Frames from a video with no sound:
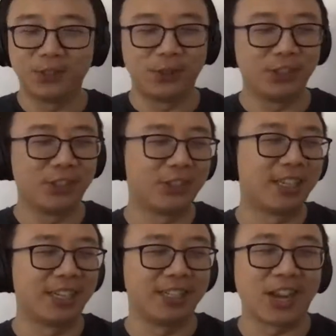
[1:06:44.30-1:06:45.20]
you want
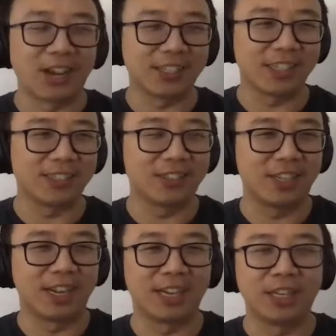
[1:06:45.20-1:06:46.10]
to
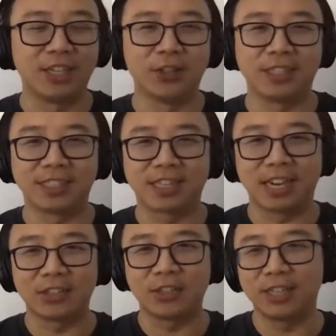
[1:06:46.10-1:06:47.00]
continue the
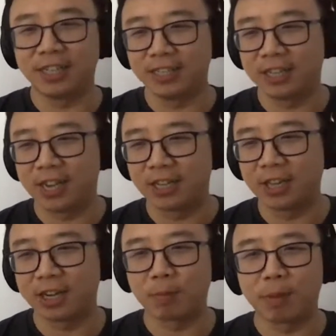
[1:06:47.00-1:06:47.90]
discussion and
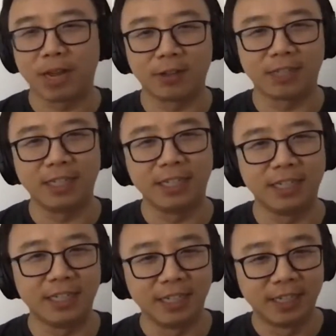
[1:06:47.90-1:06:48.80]
talk about
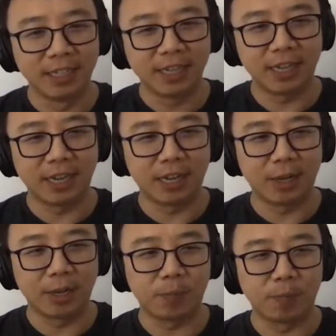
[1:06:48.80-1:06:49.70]
the
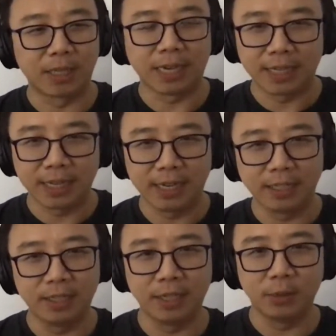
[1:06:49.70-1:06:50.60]

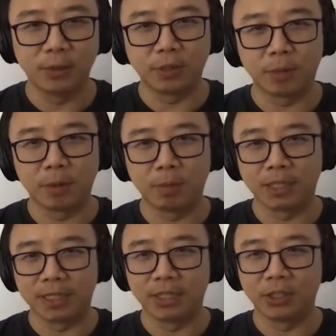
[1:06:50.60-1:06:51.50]
multi-tenancy with
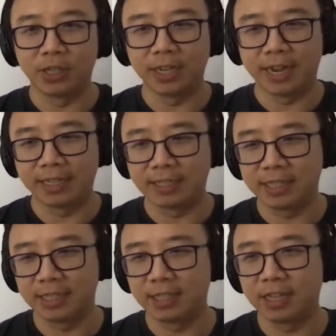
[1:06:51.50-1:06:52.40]
Matteo and
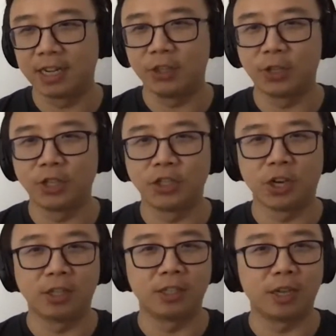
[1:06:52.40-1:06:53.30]
Edson, you can
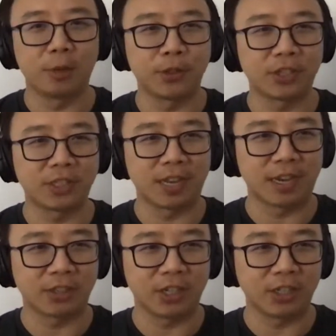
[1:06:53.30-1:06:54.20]
join Pulsar
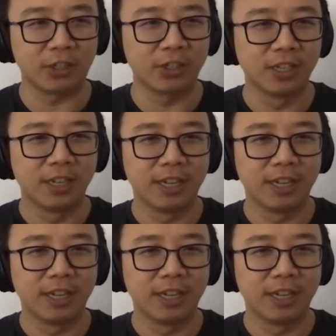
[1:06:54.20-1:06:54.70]
Slack channel,